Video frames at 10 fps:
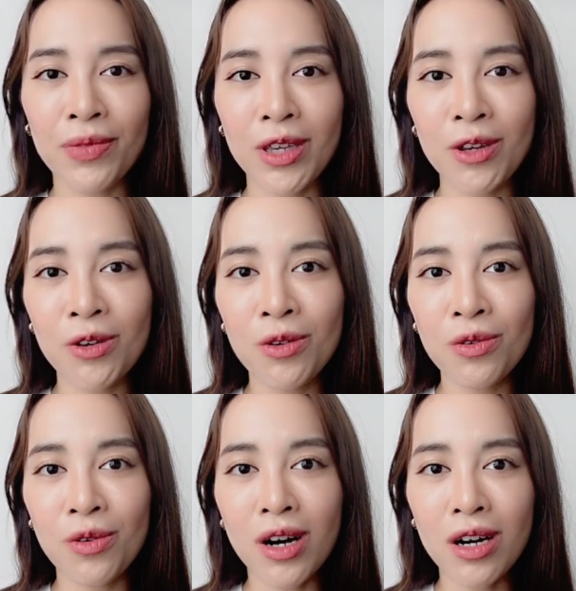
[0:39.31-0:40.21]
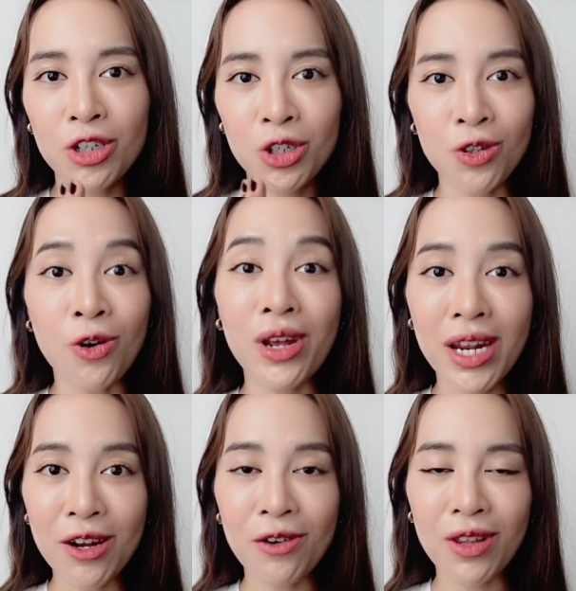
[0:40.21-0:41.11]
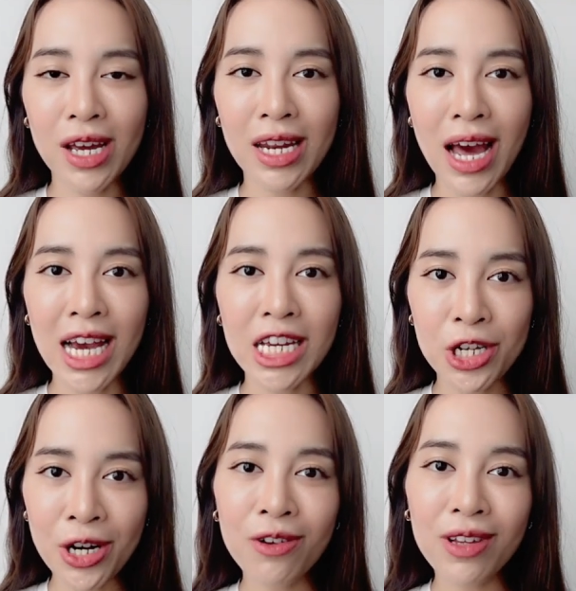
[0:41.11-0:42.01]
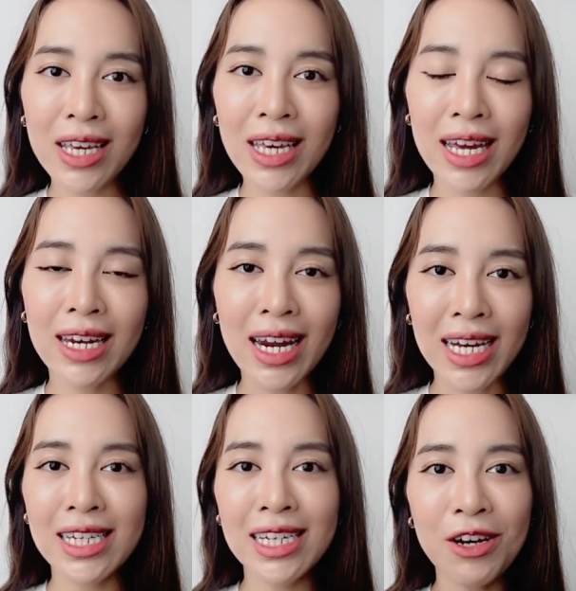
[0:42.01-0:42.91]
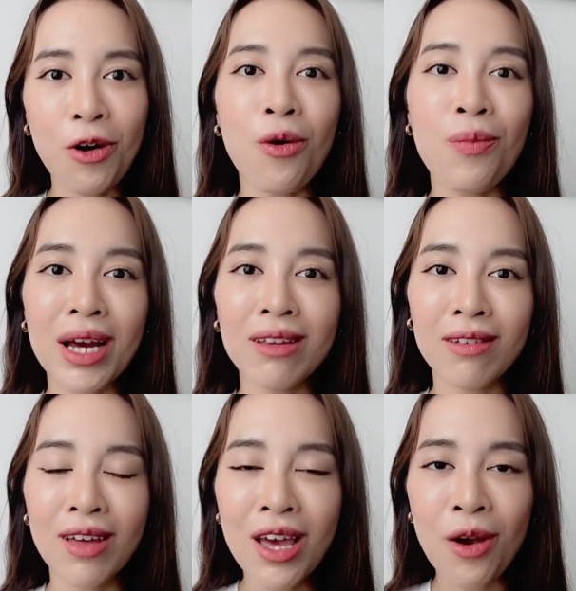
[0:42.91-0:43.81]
you uh, should already know that I generally get 90 or bands